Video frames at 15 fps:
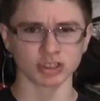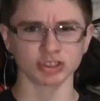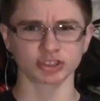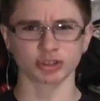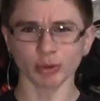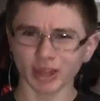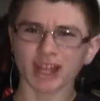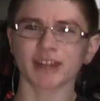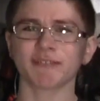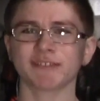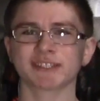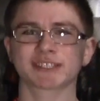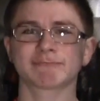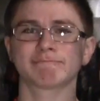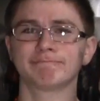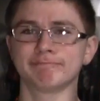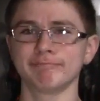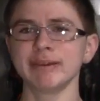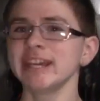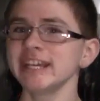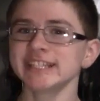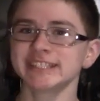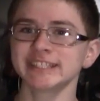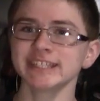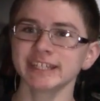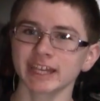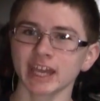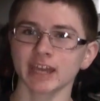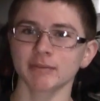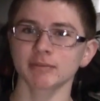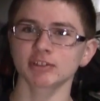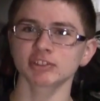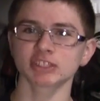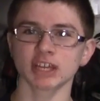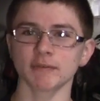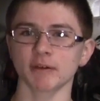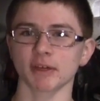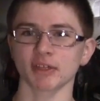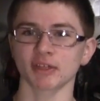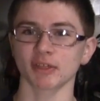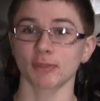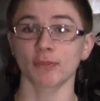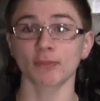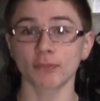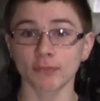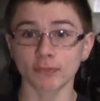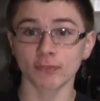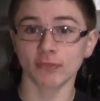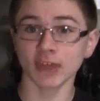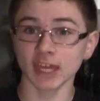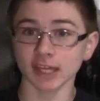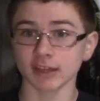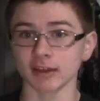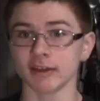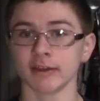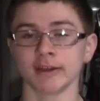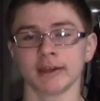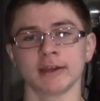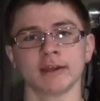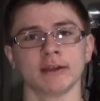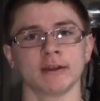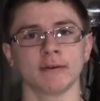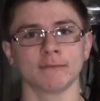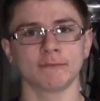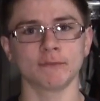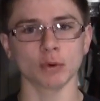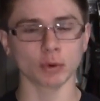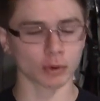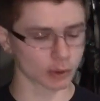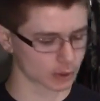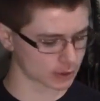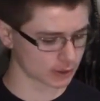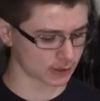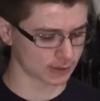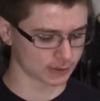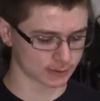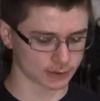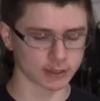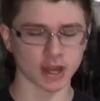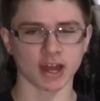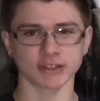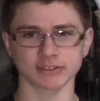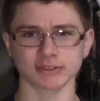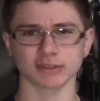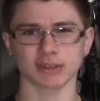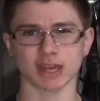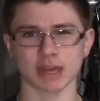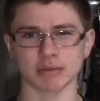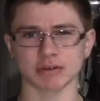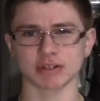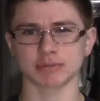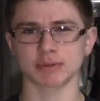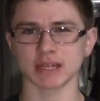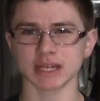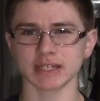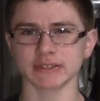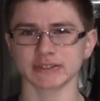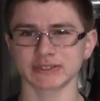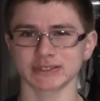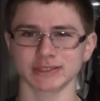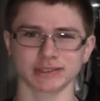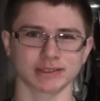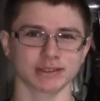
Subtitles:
So a lot of us PC gamers have a thing for console gamers because